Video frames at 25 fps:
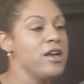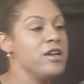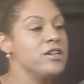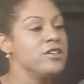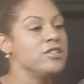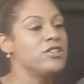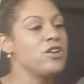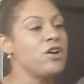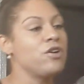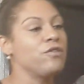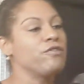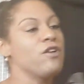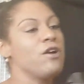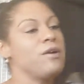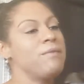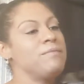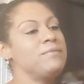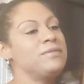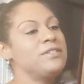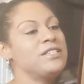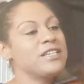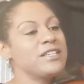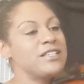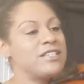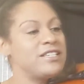So
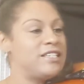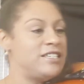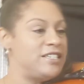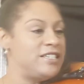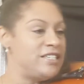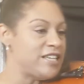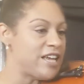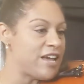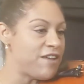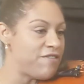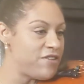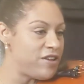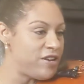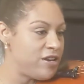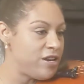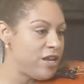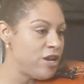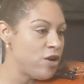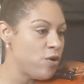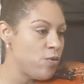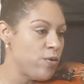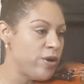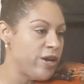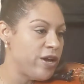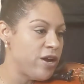from 67,
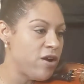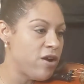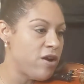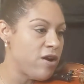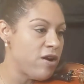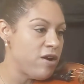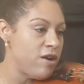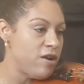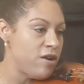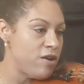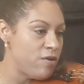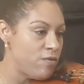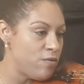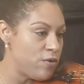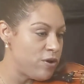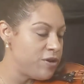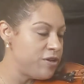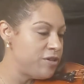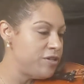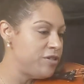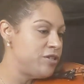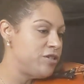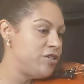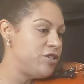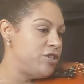here we are,
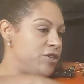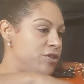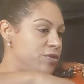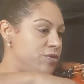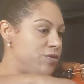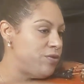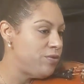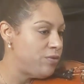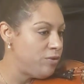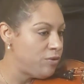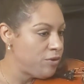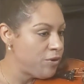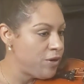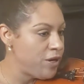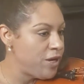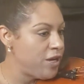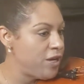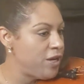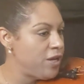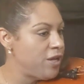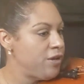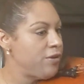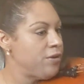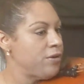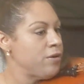1, 2,
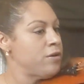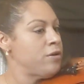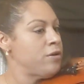3.